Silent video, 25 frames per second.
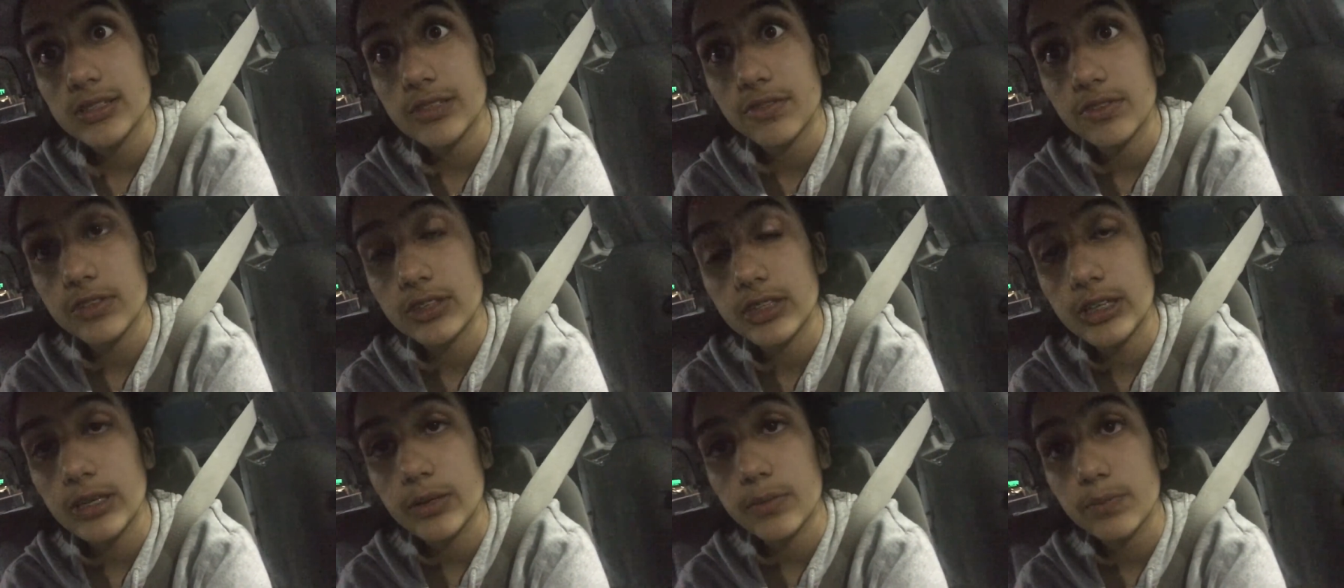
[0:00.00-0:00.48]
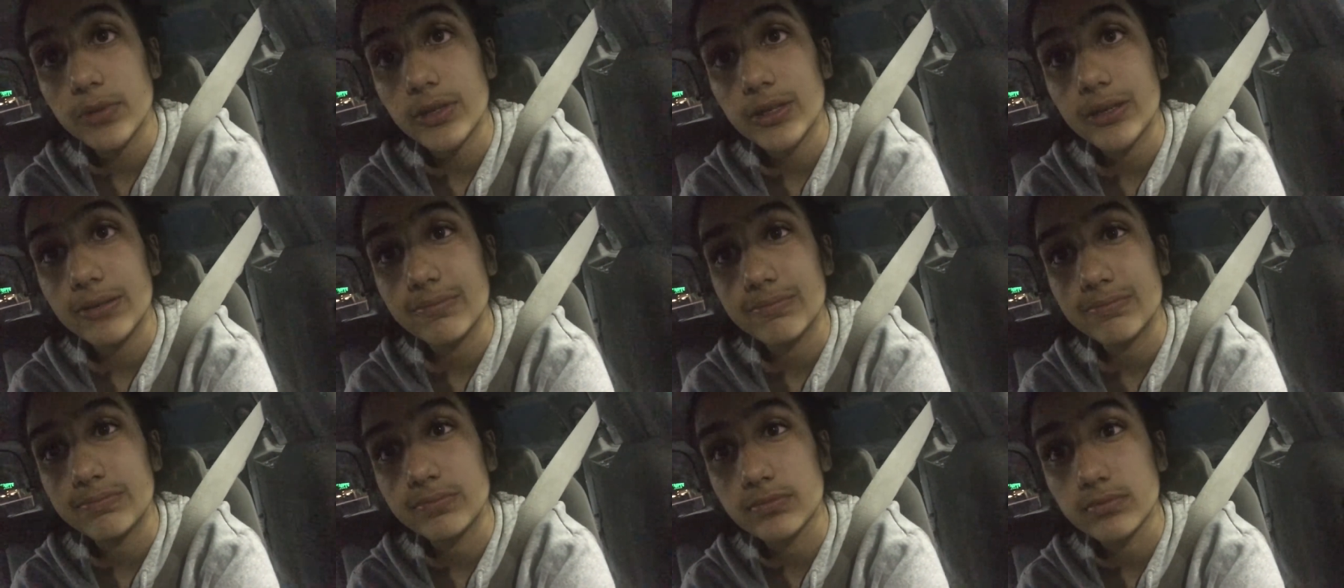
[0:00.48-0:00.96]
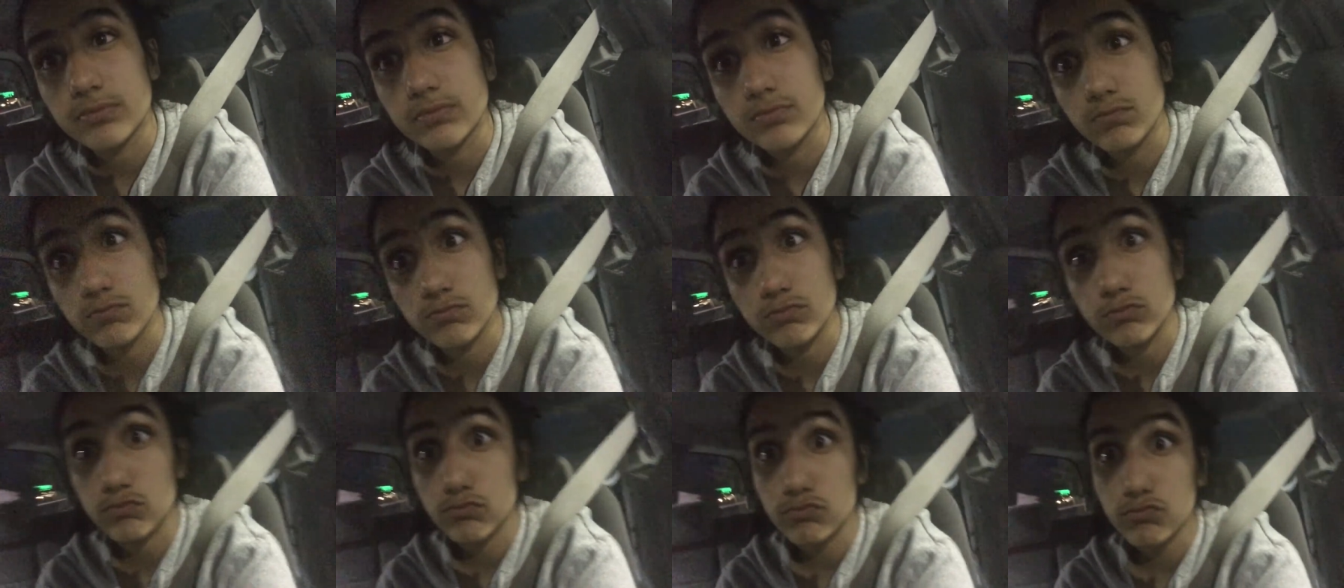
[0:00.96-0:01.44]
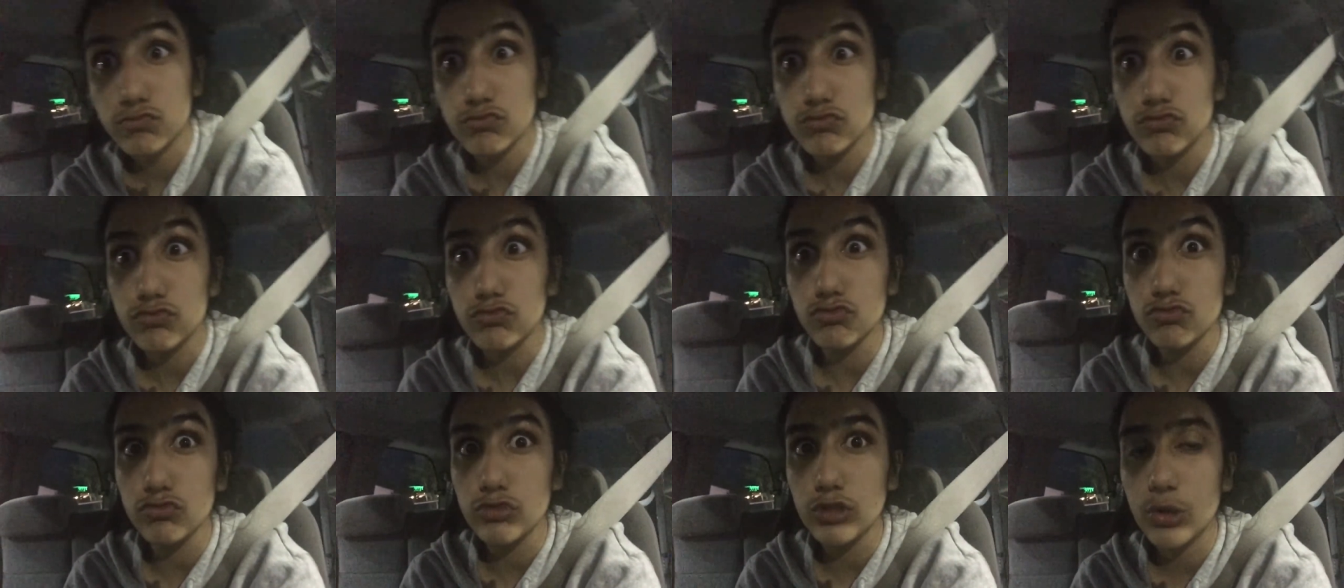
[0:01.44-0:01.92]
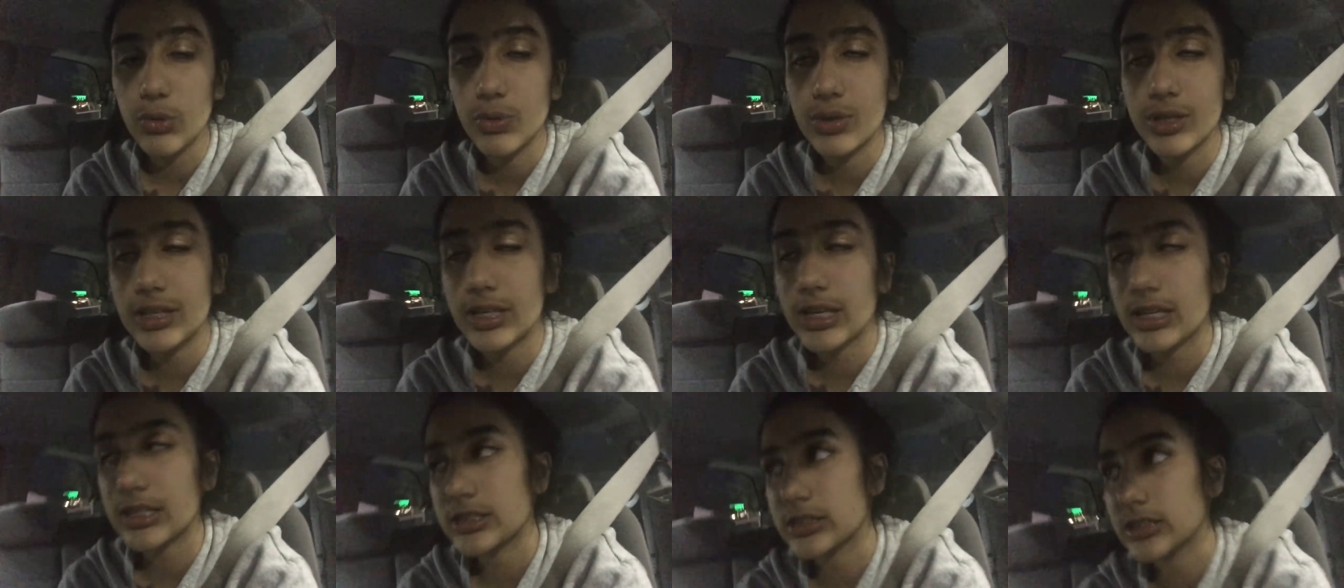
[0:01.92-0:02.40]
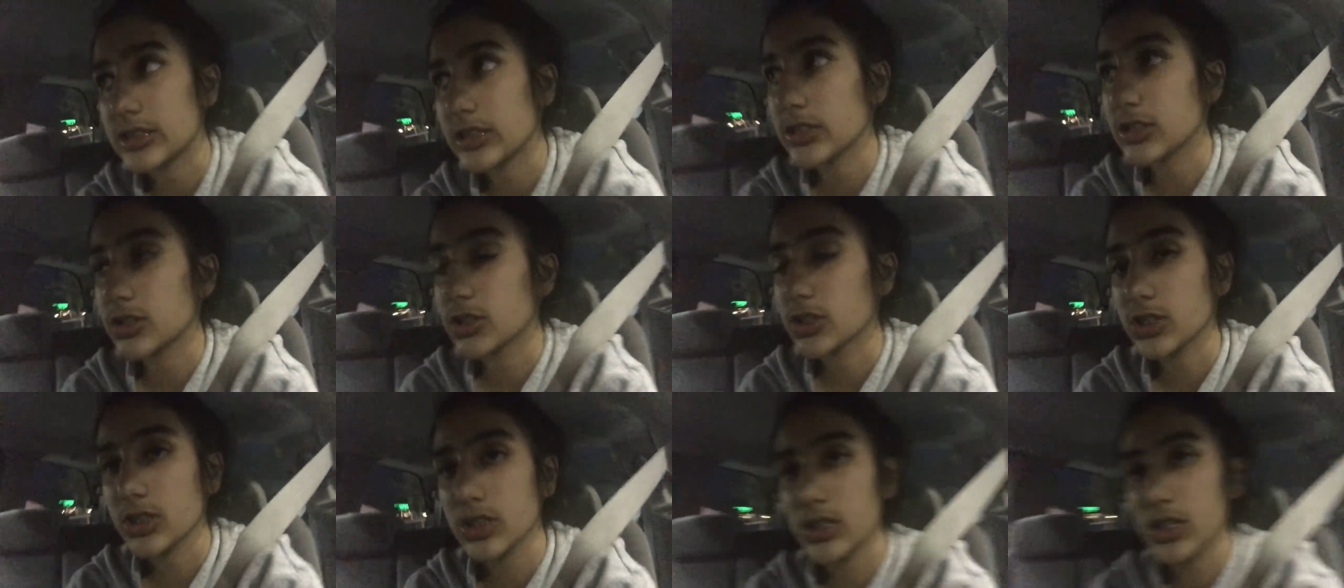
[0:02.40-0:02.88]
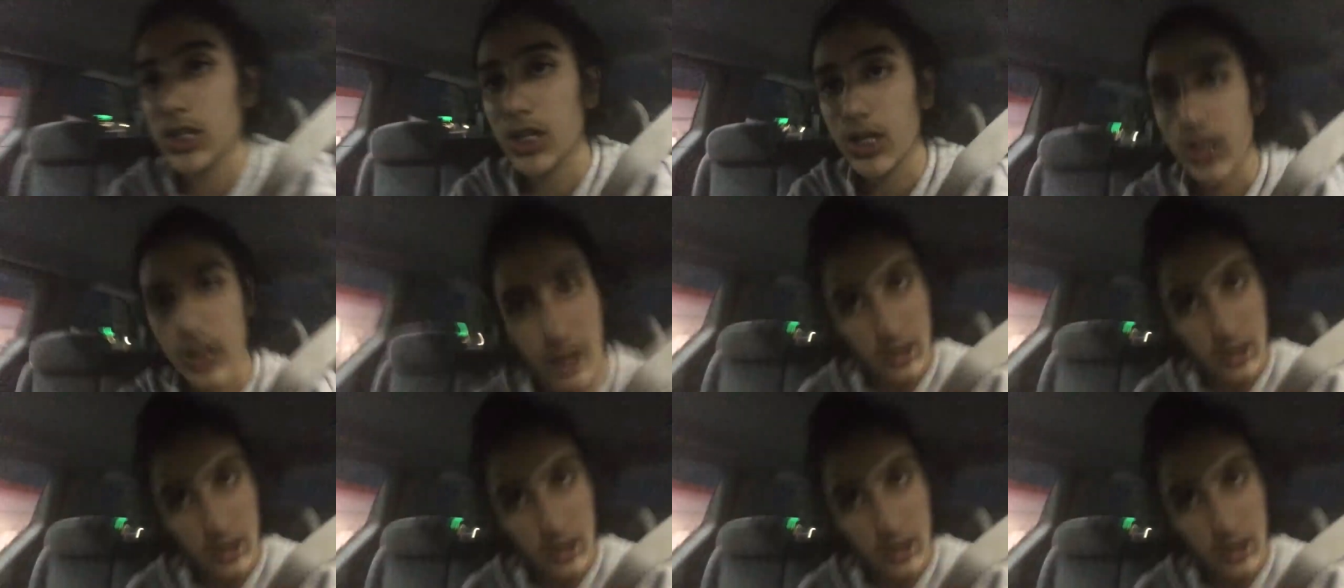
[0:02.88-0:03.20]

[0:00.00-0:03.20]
and stuff like that. But at a gas station.